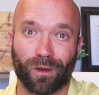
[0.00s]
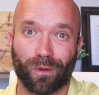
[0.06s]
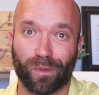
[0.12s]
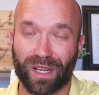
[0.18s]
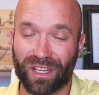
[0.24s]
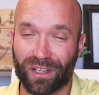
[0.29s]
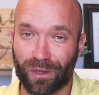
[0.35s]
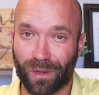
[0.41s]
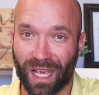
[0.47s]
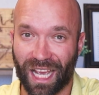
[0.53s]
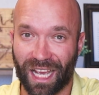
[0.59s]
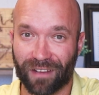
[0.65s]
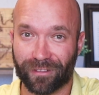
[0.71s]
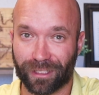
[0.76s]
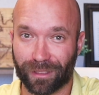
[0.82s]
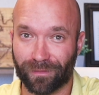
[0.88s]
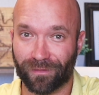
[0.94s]
We do
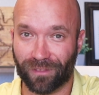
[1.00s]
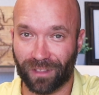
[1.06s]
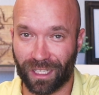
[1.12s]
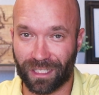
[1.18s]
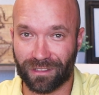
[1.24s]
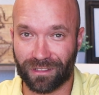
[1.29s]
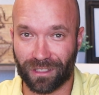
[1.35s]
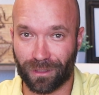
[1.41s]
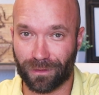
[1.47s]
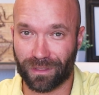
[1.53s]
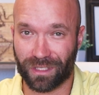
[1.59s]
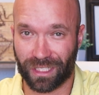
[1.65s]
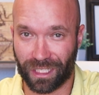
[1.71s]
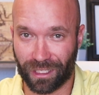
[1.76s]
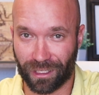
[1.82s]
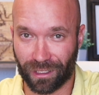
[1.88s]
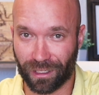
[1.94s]
have some flood zones
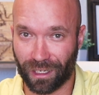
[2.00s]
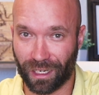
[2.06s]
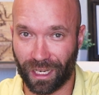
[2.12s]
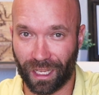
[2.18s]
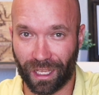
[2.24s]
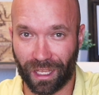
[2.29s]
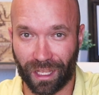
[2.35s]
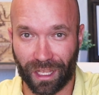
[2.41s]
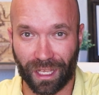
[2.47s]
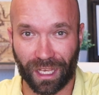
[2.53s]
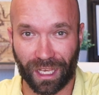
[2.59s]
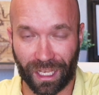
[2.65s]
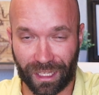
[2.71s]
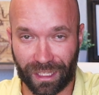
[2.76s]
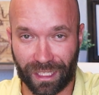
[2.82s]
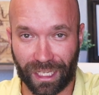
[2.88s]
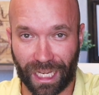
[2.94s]
here
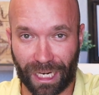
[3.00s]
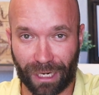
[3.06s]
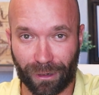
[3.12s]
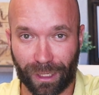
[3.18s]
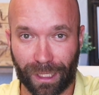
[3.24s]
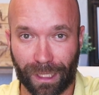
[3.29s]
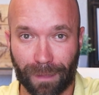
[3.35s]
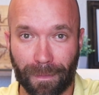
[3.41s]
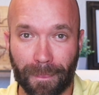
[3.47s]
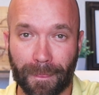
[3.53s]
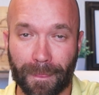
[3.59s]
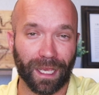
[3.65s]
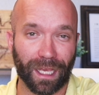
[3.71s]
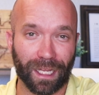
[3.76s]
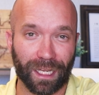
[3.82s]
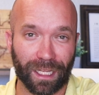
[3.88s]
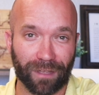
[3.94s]
in the area,
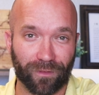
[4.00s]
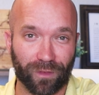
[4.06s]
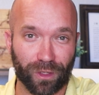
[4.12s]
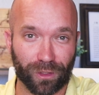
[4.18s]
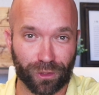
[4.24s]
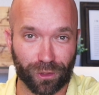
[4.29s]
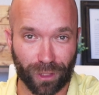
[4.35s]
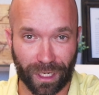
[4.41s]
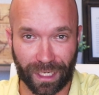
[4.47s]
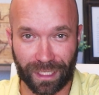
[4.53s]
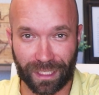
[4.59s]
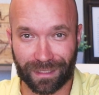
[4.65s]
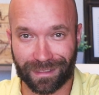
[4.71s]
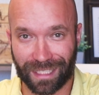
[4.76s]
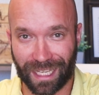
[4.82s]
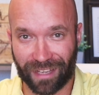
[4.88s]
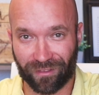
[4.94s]
and if you're trying to
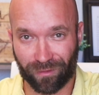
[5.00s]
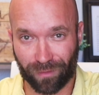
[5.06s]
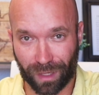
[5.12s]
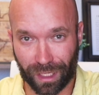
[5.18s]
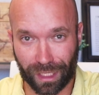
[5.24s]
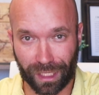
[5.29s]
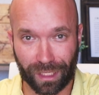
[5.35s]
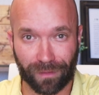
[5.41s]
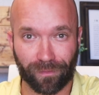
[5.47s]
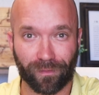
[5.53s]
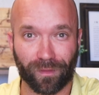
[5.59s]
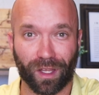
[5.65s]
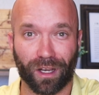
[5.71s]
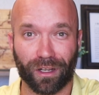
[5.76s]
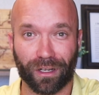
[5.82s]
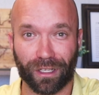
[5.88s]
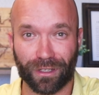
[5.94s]
save money on